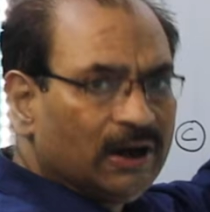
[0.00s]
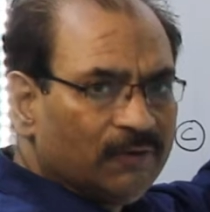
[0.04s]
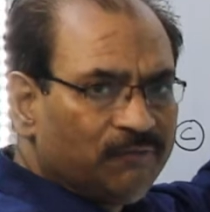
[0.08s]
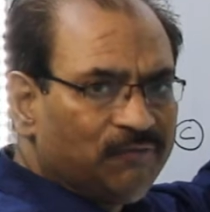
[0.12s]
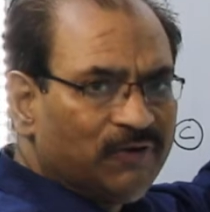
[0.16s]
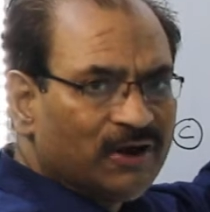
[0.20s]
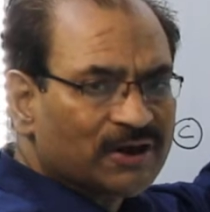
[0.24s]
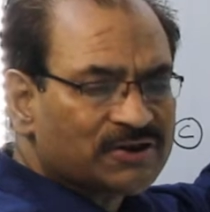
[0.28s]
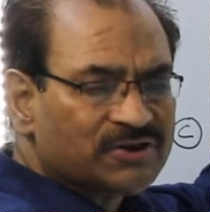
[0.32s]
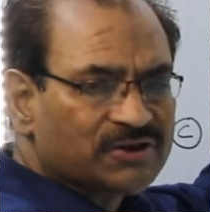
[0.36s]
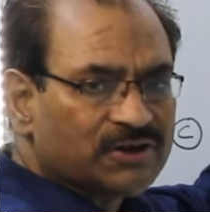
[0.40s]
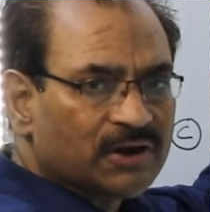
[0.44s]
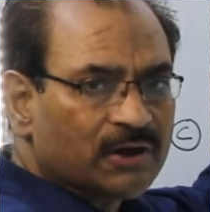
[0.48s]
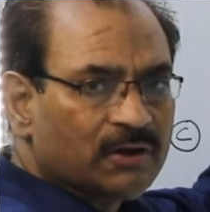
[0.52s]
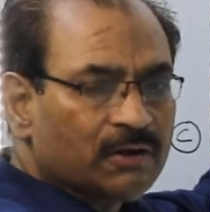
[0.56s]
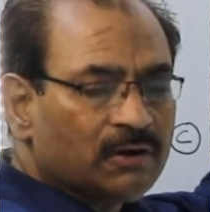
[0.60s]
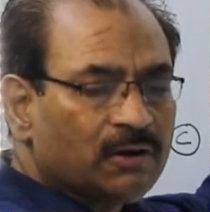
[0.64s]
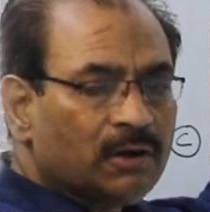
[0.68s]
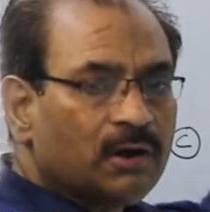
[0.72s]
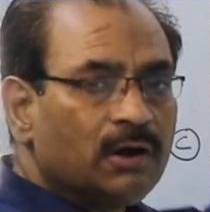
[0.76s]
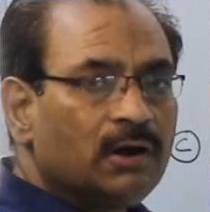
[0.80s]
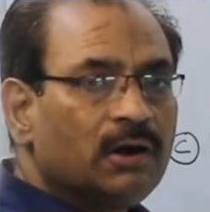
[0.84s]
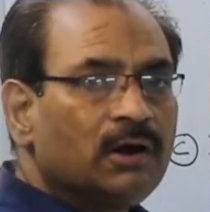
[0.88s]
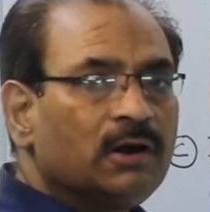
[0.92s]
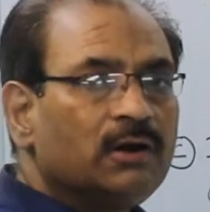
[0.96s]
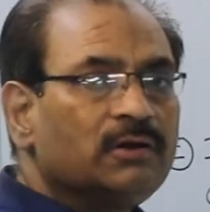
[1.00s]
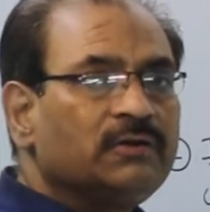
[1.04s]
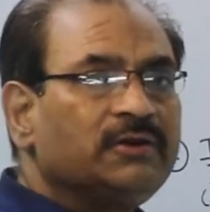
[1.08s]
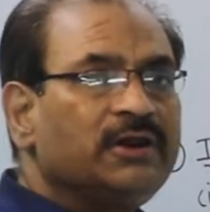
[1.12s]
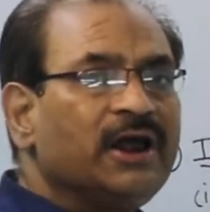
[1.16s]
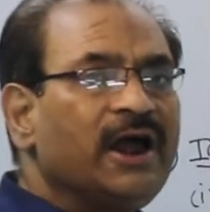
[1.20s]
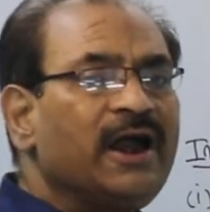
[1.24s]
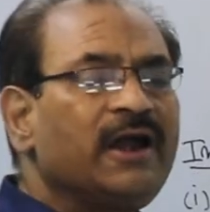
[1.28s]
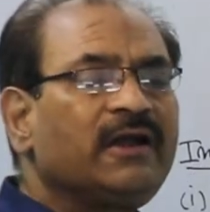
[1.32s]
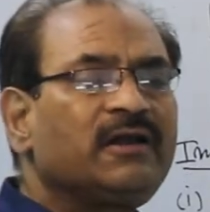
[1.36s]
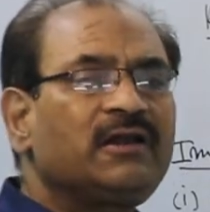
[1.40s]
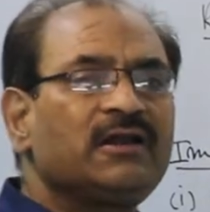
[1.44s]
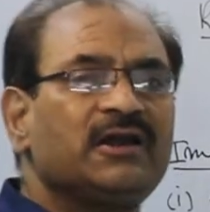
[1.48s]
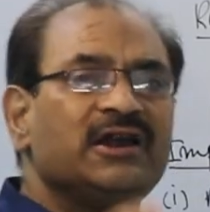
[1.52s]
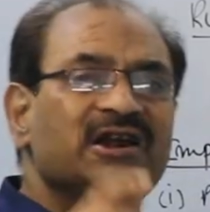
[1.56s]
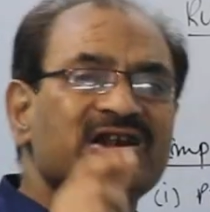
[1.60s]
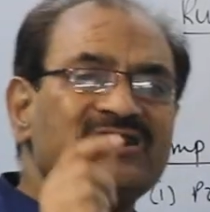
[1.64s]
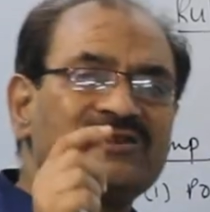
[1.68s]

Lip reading: reflection. That